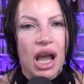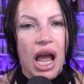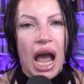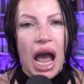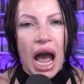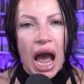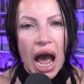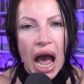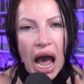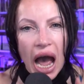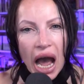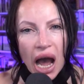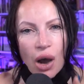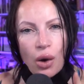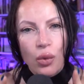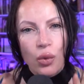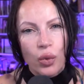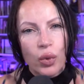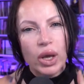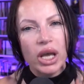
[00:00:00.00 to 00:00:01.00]
how
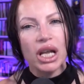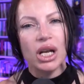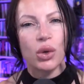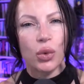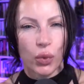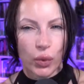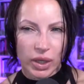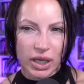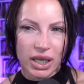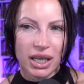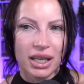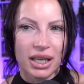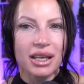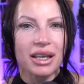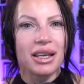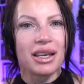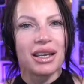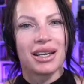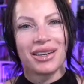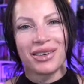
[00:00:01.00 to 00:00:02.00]
will we
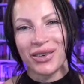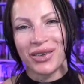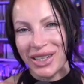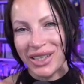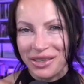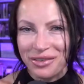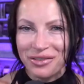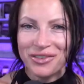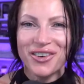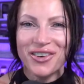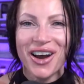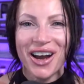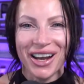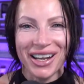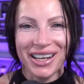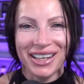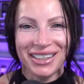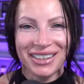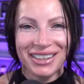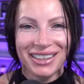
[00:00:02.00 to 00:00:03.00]

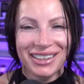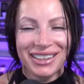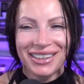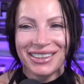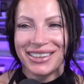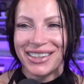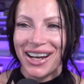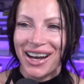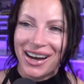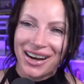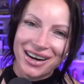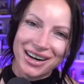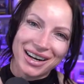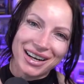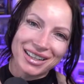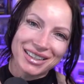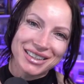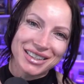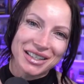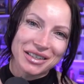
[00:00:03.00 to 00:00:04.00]
redefine the
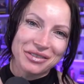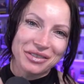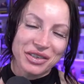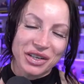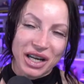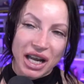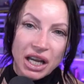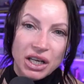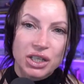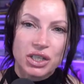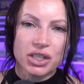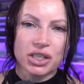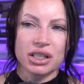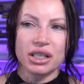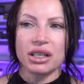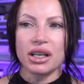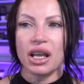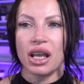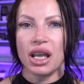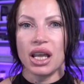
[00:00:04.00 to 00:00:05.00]
art of connection
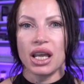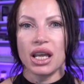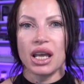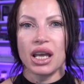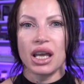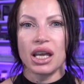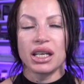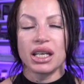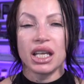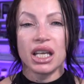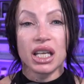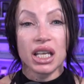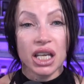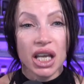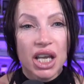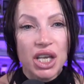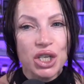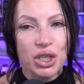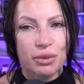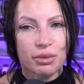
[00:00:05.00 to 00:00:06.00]
and
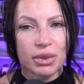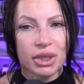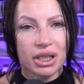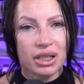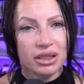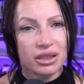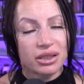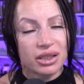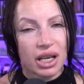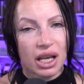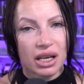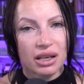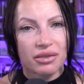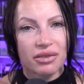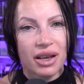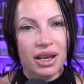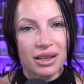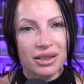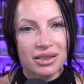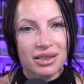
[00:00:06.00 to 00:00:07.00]
engagement at
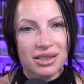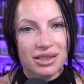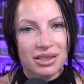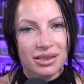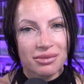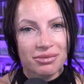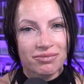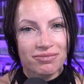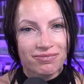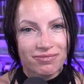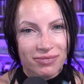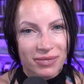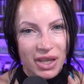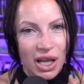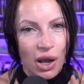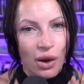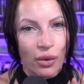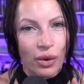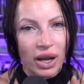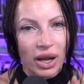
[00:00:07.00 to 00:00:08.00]
events?
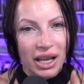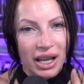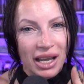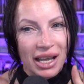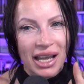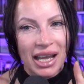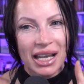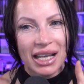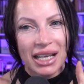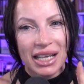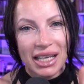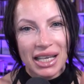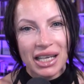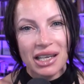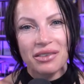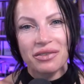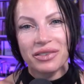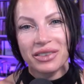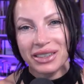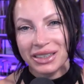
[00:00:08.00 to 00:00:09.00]
Now,
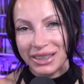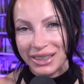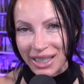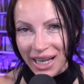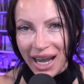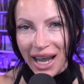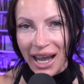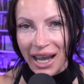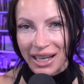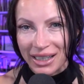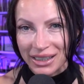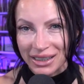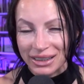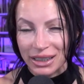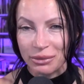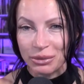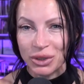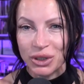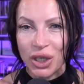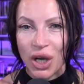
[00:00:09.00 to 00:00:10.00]
give that
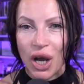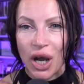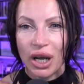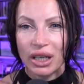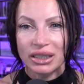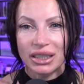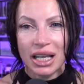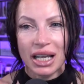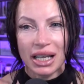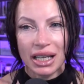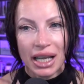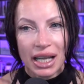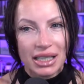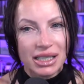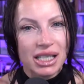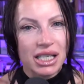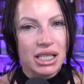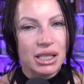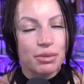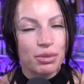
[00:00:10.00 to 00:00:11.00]
some thought and let's
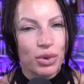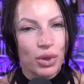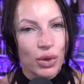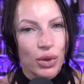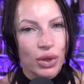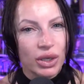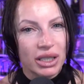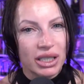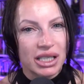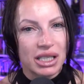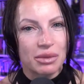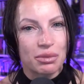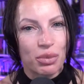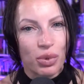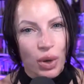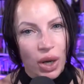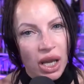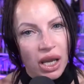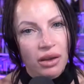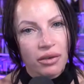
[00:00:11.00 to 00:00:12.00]
explore this
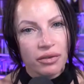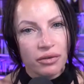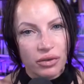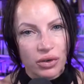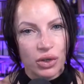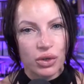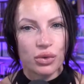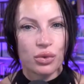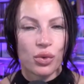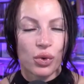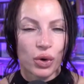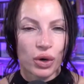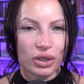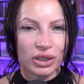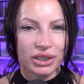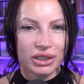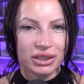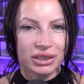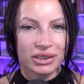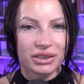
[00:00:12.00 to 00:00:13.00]
brave new
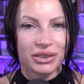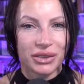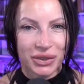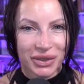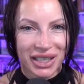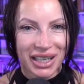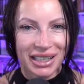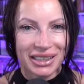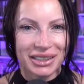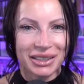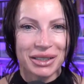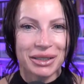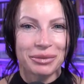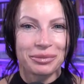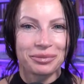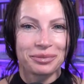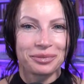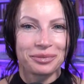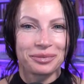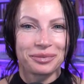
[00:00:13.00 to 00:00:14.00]
world together.
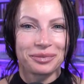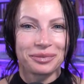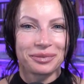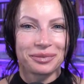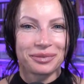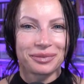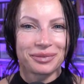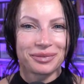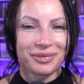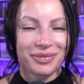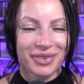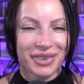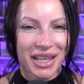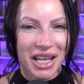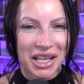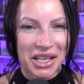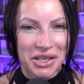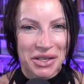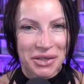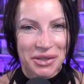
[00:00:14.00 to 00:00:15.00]

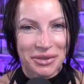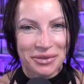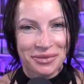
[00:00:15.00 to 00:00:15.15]
Thank you.